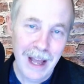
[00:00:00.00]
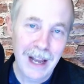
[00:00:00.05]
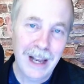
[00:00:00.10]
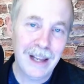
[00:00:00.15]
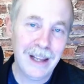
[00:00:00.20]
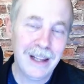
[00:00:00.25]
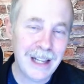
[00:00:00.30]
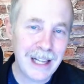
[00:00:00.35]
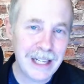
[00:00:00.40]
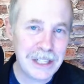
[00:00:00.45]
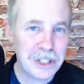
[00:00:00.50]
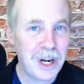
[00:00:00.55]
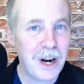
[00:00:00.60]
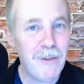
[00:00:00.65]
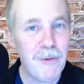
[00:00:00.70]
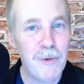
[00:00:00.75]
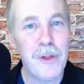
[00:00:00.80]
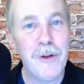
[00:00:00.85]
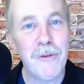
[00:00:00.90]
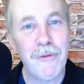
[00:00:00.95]
Let's
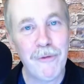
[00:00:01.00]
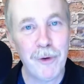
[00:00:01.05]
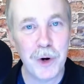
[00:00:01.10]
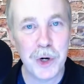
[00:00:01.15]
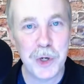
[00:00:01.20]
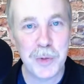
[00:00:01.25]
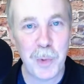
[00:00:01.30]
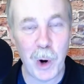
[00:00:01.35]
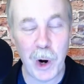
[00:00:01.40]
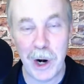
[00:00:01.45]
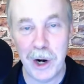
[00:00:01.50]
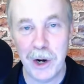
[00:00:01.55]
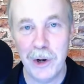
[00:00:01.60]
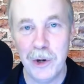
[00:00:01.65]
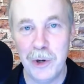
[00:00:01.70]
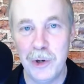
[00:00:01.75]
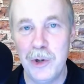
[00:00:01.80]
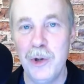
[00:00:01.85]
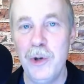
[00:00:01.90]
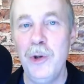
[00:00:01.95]
cover the first part.
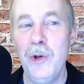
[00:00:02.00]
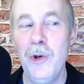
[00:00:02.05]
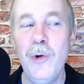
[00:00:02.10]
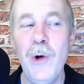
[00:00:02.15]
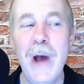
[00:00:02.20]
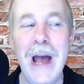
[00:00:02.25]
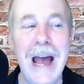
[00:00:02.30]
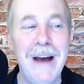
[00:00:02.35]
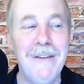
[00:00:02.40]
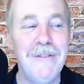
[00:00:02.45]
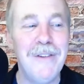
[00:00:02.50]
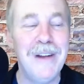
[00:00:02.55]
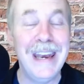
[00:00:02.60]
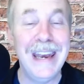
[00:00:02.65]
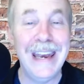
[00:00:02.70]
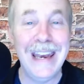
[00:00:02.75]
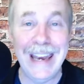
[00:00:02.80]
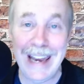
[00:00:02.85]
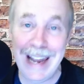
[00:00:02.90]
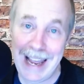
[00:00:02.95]
Do you have
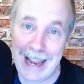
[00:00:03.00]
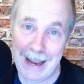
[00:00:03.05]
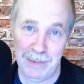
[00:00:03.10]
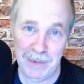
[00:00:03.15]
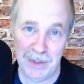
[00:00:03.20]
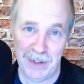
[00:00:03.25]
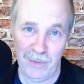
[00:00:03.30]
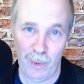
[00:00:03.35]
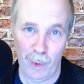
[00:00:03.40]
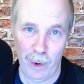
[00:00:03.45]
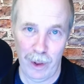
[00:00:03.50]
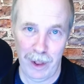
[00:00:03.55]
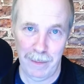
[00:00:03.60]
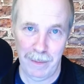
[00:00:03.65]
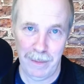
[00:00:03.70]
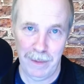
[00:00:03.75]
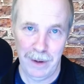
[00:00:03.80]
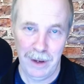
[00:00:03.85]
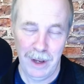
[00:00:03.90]
names for them?